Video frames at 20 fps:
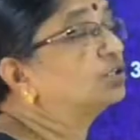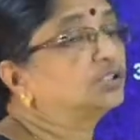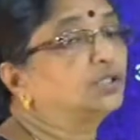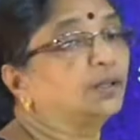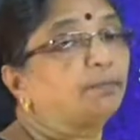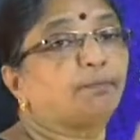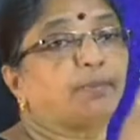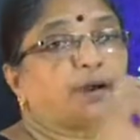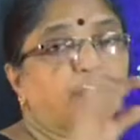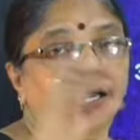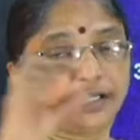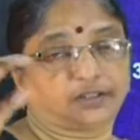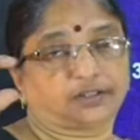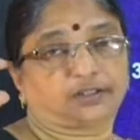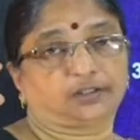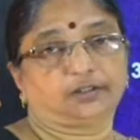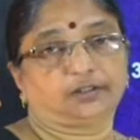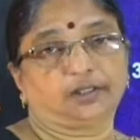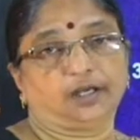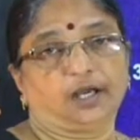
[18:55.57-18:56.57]
the path,
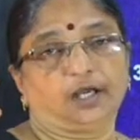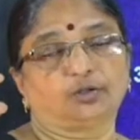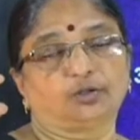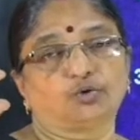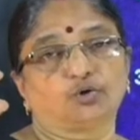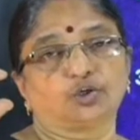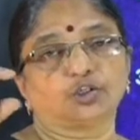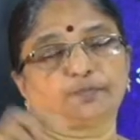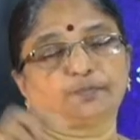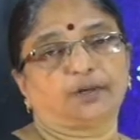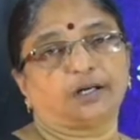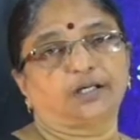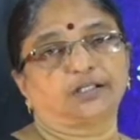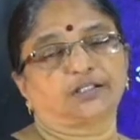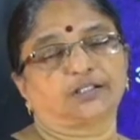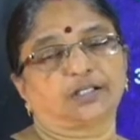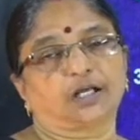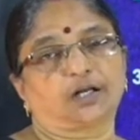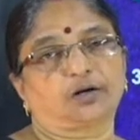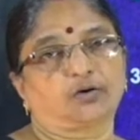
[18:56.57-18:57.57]
and those
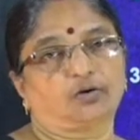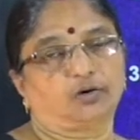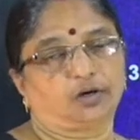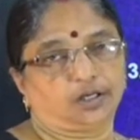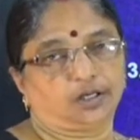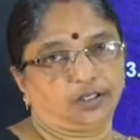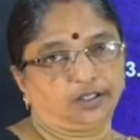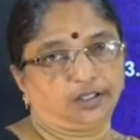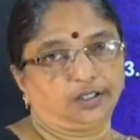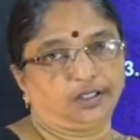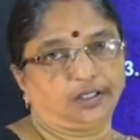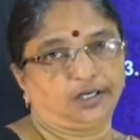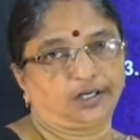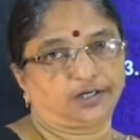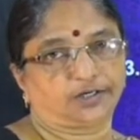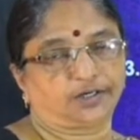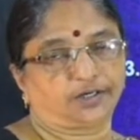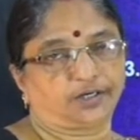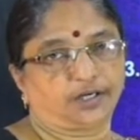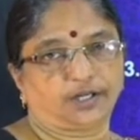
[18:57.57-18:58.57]
paths are called the
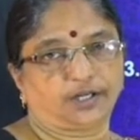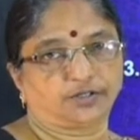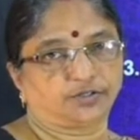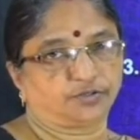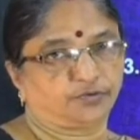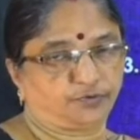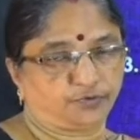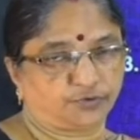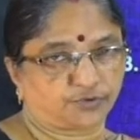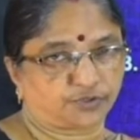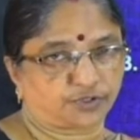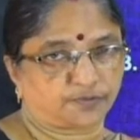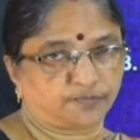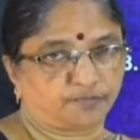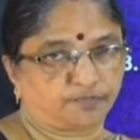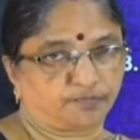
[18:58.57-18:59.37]
electric lines of force.